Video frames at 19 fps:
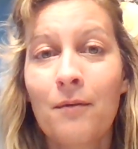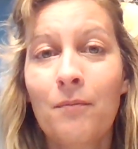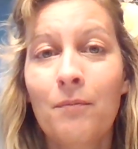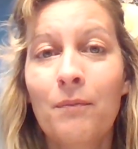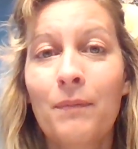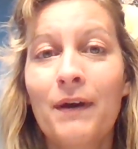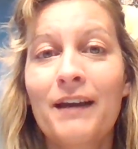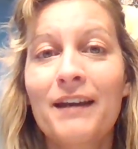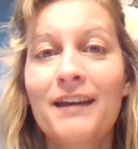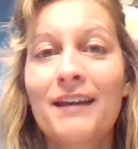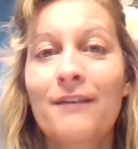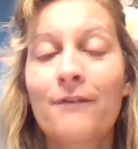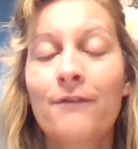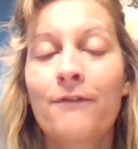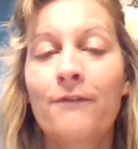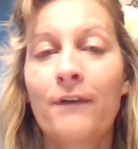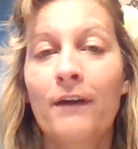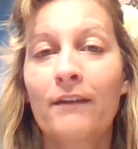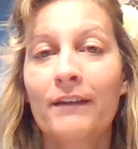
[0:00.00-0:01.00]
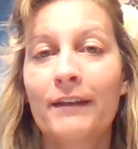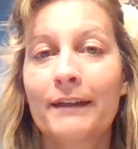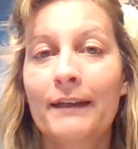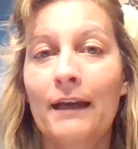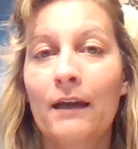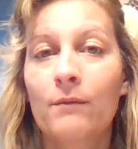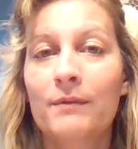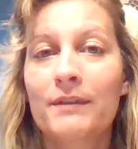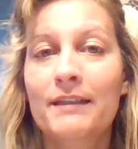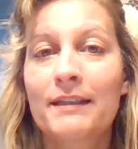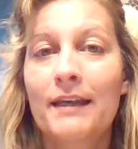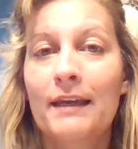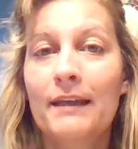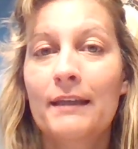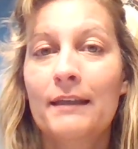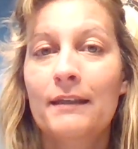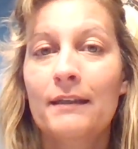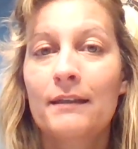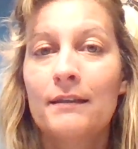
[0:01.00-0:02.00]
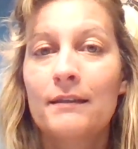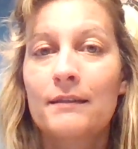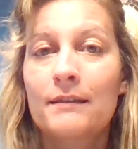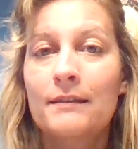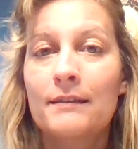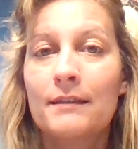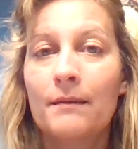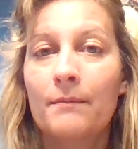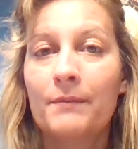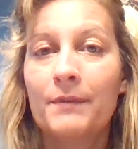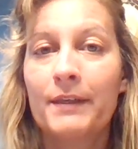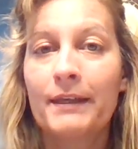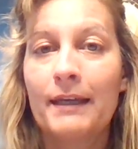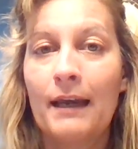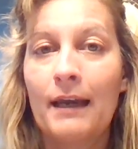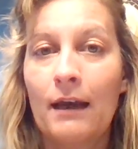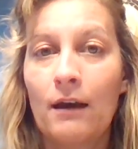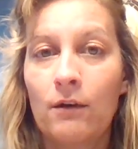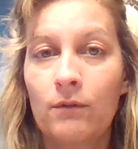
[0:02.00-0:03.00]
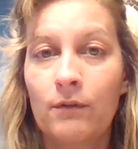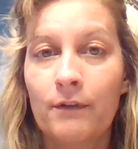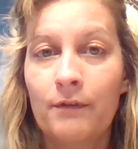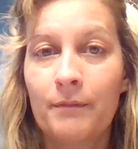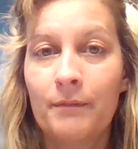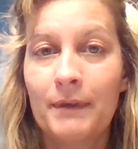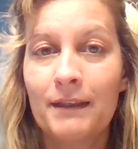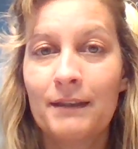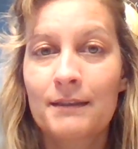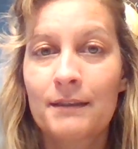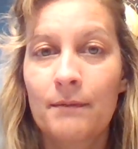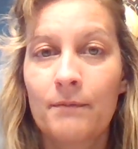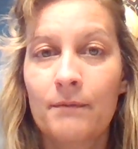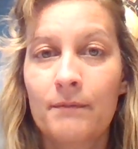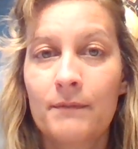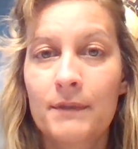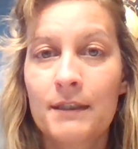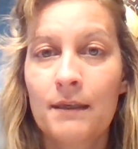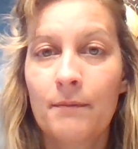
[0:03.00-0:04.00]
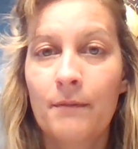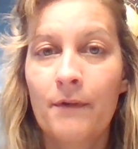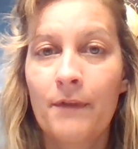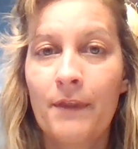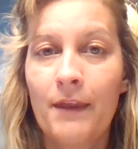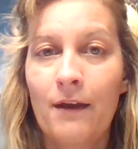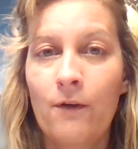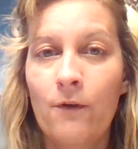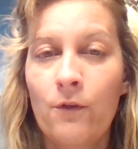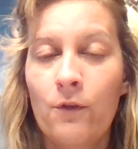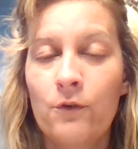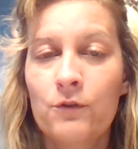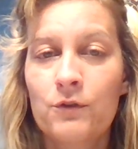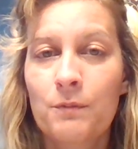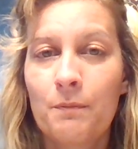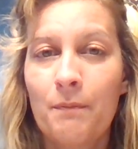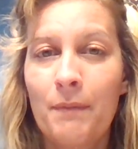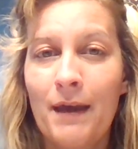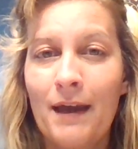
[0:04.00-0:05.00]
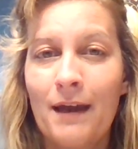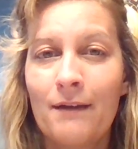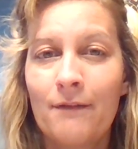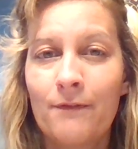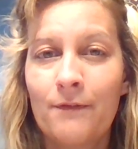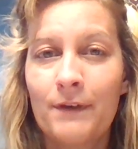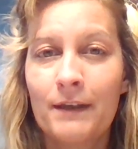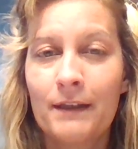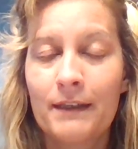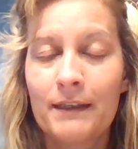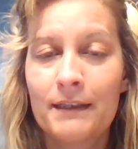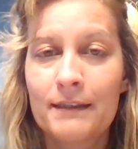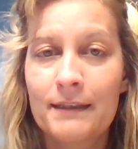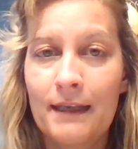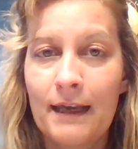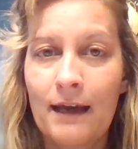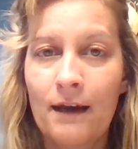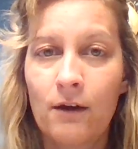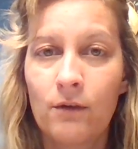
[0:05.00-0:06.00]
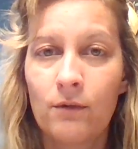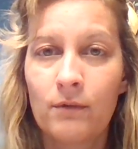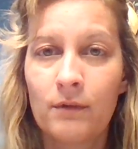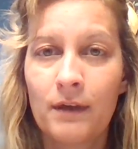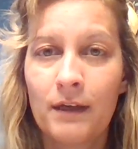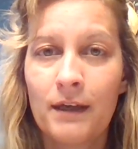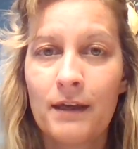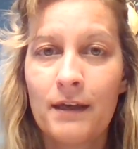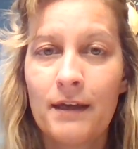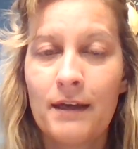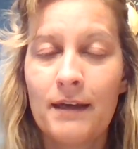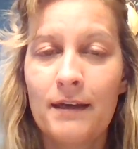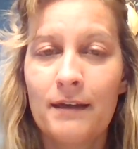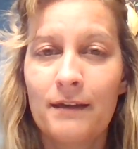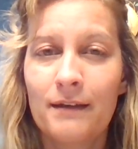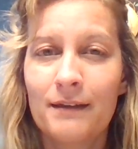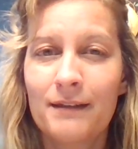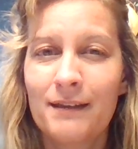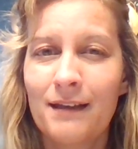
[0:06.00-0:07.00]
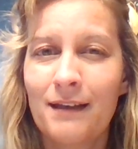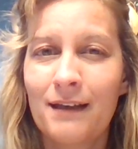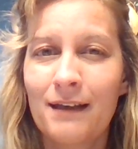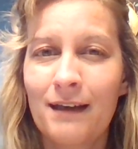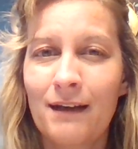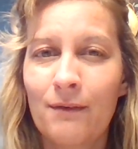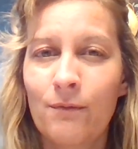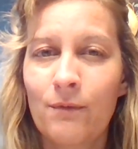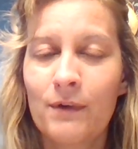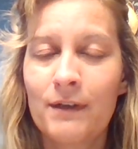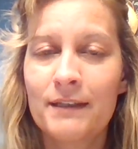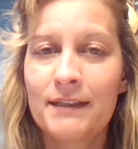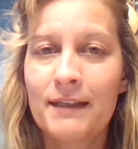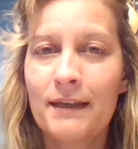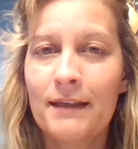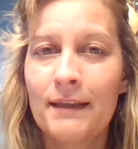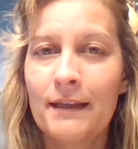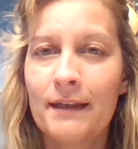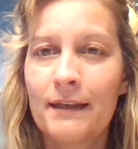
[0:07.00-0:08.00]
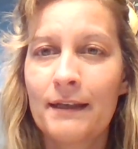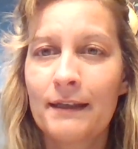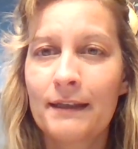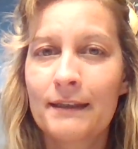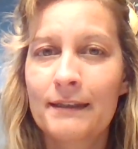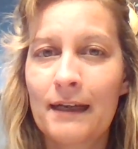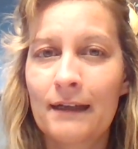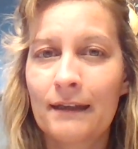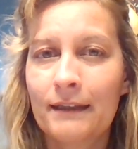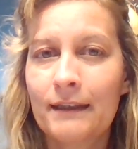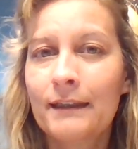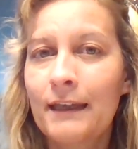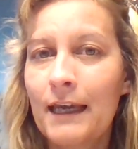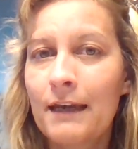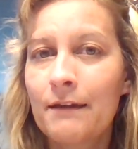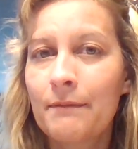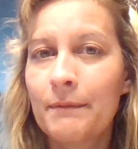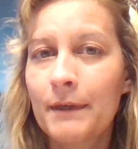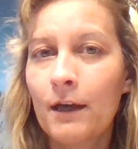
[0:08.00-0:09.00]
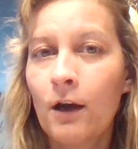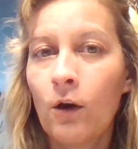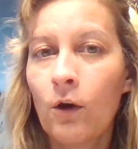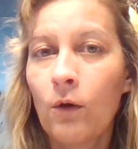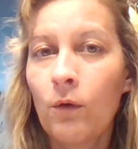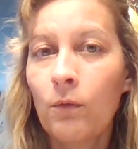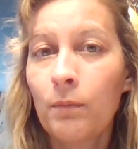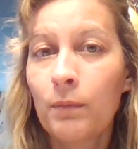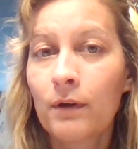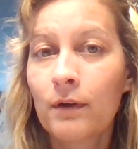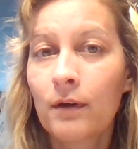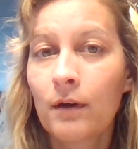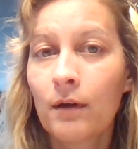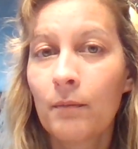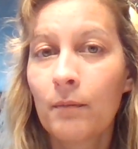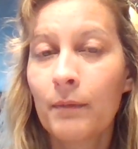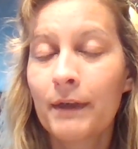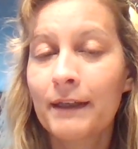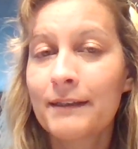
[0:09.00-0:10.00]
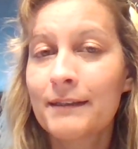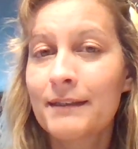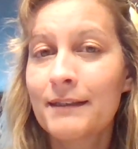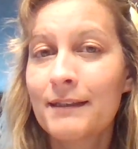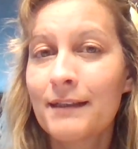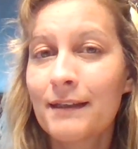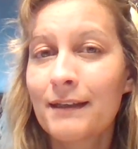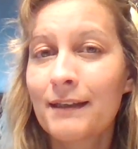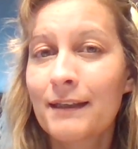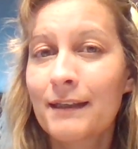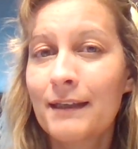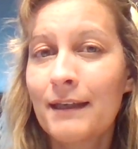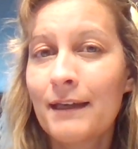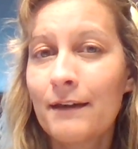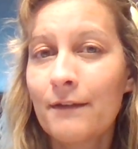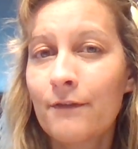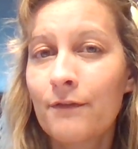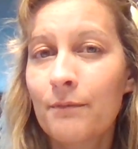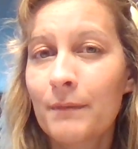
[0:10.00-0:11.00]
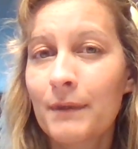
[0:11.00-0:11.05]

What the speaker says: But it felt like I was getting something out of me, some of those bad feelings out. And I wouldn't say that it exactly gave me hope, but it did give